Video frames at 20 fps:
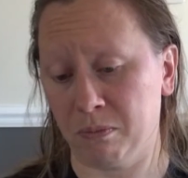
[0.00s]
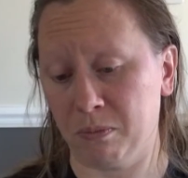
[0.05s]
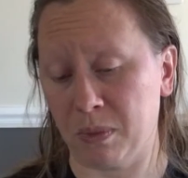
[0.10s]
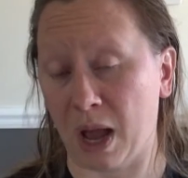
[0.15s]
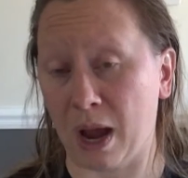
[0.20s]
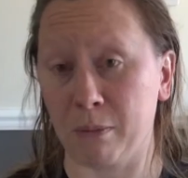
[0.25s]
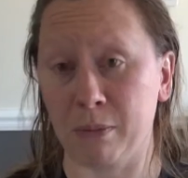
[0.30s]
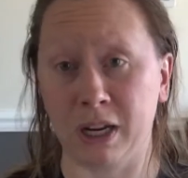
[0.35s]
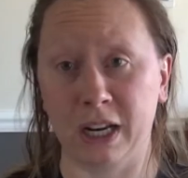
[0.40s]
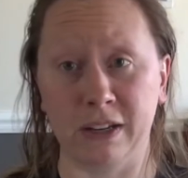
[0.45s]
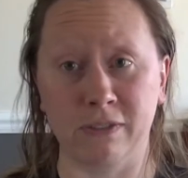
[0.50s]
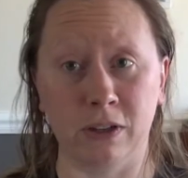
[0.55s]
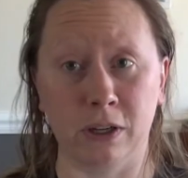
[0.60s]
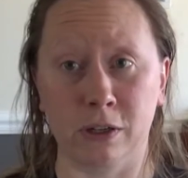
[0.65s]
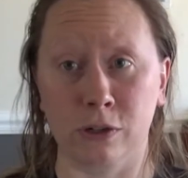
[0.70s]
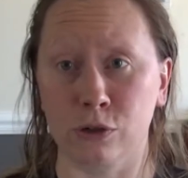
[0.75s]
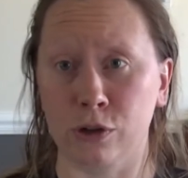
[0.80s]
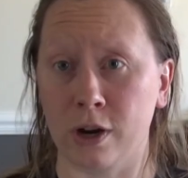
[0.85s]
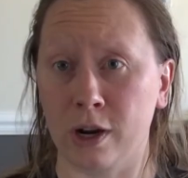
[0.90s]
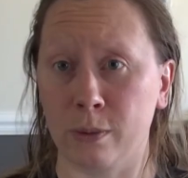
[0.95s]
I'm not even
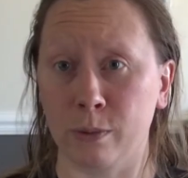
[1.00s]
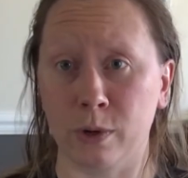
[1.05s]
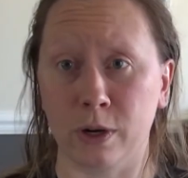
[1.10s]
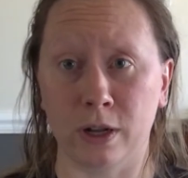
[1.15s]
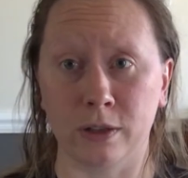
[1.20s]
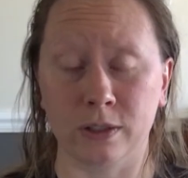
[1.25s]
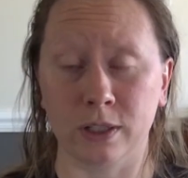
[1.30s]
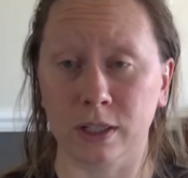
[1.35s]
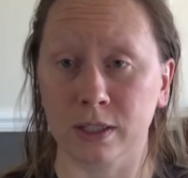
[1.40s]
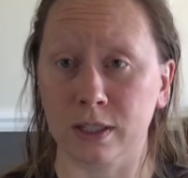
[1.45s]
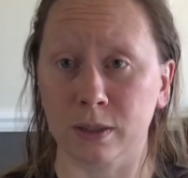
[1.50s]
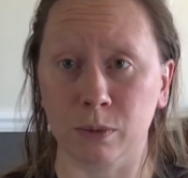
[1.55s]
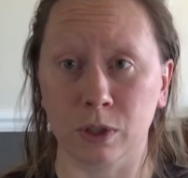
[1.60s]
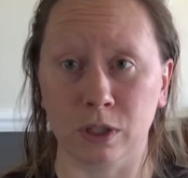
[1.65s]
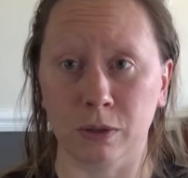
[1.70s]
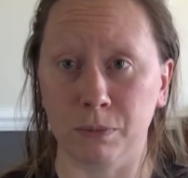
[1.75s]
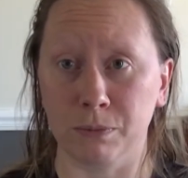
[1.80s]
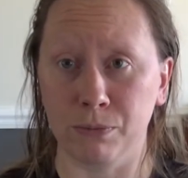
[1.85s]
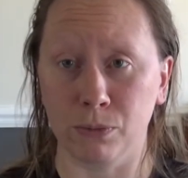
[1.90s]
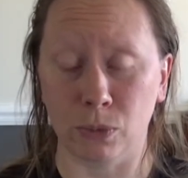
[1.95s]
going to try to pronounce it because I'm going
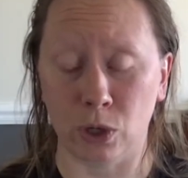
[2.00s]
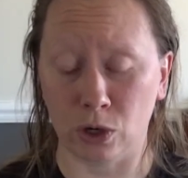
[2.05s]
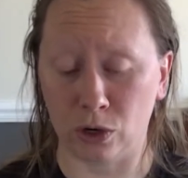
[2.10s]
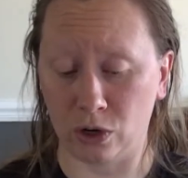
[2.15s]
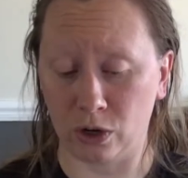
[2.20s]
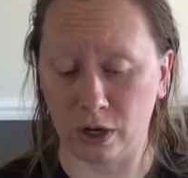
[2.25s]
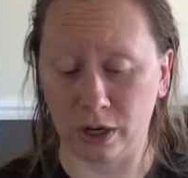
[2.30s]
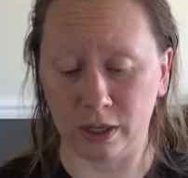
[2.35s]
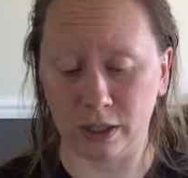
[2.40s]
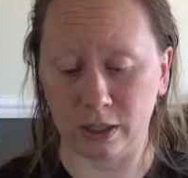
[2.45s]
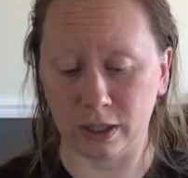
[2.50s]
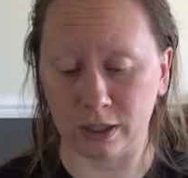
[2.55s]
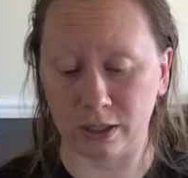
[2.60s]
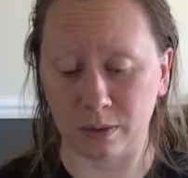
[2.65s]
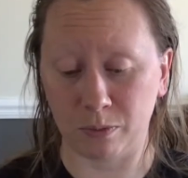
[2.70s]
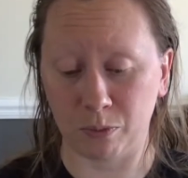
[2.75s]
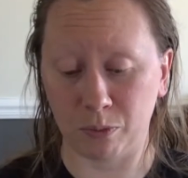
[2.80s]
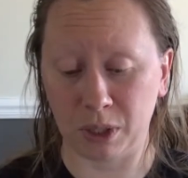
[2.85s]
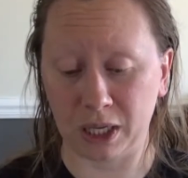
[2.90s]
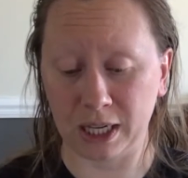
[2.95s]
to murder it.
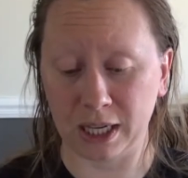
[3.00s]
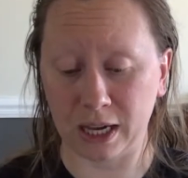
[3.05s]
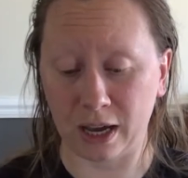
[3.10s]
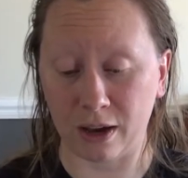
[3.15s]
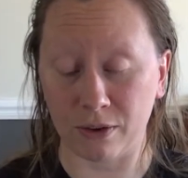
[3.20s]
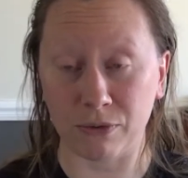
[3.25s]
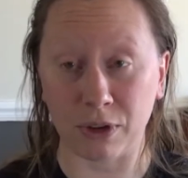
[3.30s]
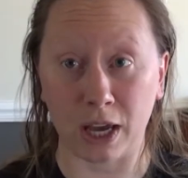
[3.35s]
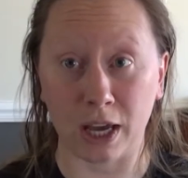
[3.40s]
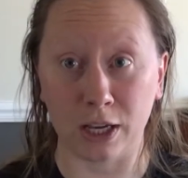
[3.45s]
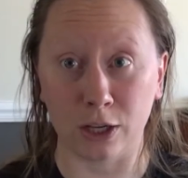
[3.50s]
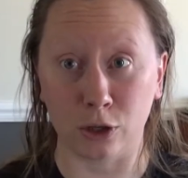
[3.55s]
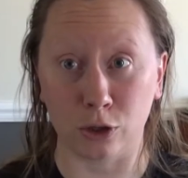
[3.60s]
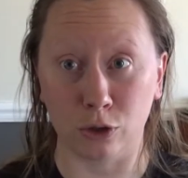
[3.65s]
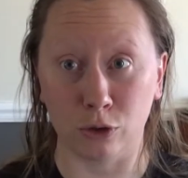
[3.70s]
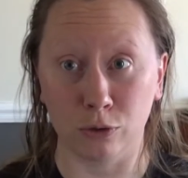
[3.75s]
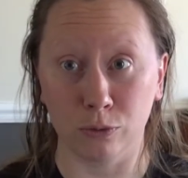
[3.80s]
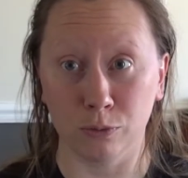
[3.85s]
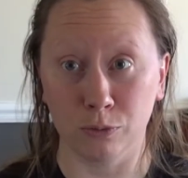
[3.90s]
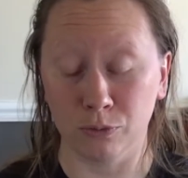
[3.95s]
It's
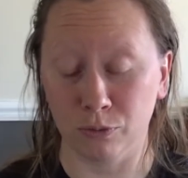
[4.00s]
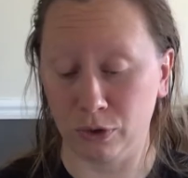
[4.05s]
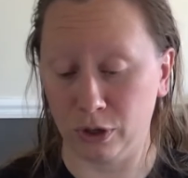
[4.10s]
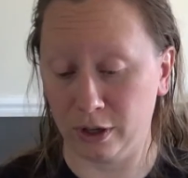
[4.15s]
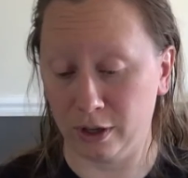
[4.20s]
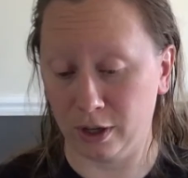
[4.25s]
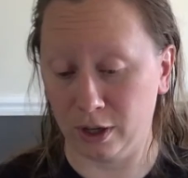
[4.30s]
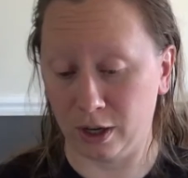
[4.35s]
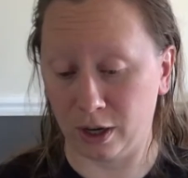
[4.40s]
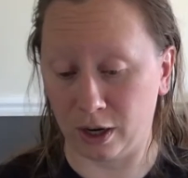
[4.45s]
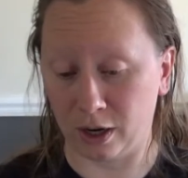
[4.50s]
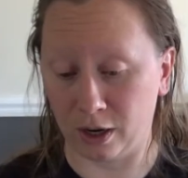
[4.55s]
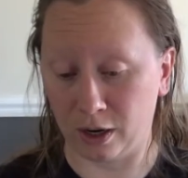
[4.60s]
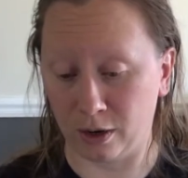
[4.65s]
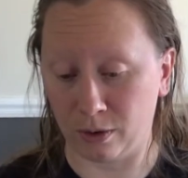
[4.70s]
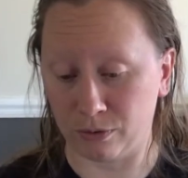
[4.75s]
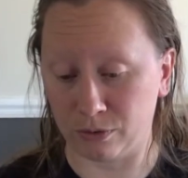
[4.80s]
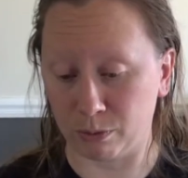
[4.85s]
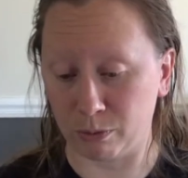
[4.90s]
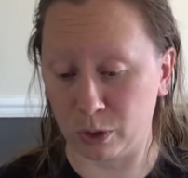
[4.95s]
P-F-A-U
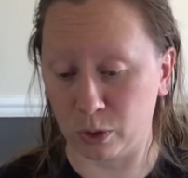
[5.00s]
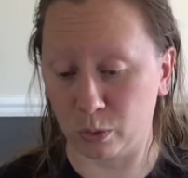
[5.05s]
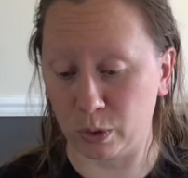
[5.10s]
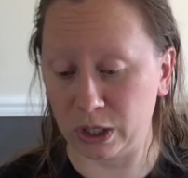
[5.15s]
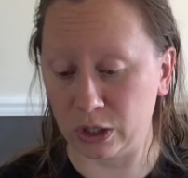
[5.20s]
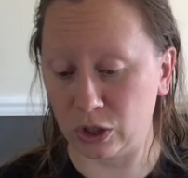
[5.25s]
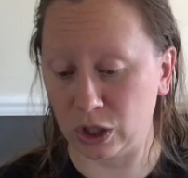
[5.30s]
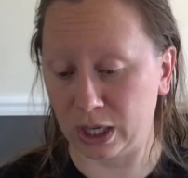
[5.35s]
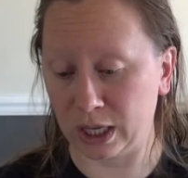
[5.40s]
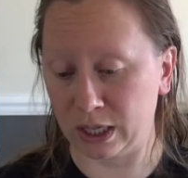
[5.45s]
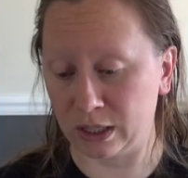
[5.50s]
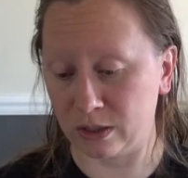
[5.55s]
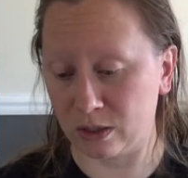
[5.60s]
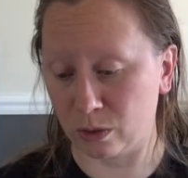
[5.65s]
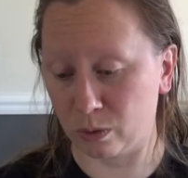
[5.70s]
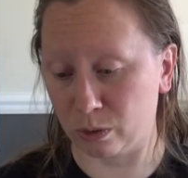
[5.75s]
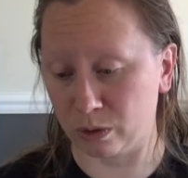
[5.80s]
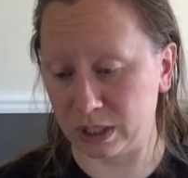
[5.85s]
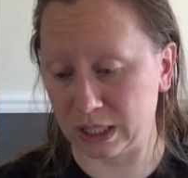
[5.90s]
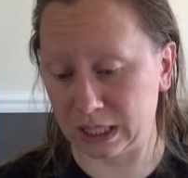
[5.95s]
from Sweet Jane's
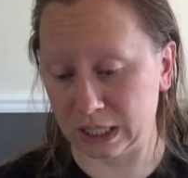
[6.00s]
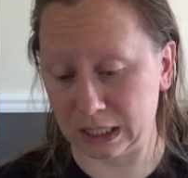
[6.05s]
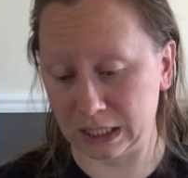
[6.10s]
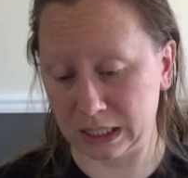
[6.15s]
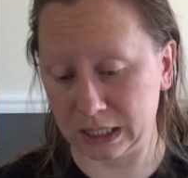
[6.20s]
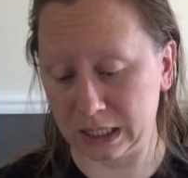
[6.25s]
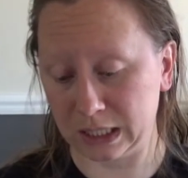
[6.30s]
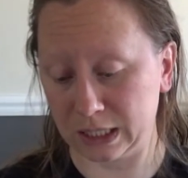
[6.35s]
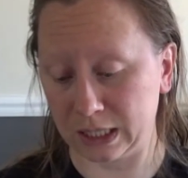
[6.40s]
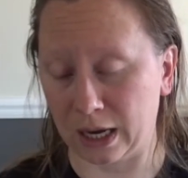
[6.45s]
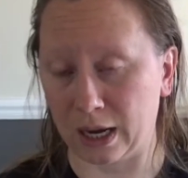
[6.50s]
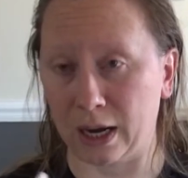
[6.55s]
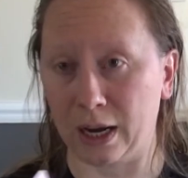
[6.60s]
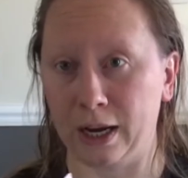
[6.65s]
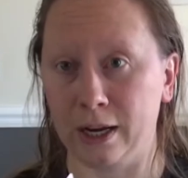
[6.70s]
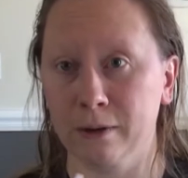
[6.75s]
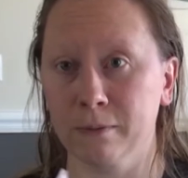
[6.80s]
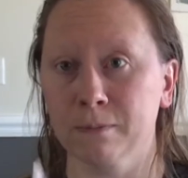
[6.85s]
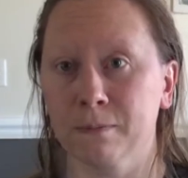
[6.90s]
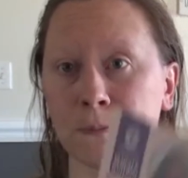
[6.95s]
Quilting and
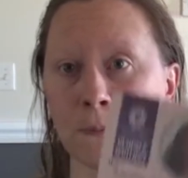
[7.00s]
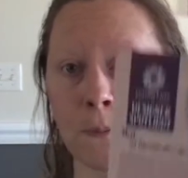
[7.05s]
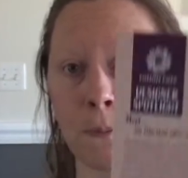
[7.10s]
Design.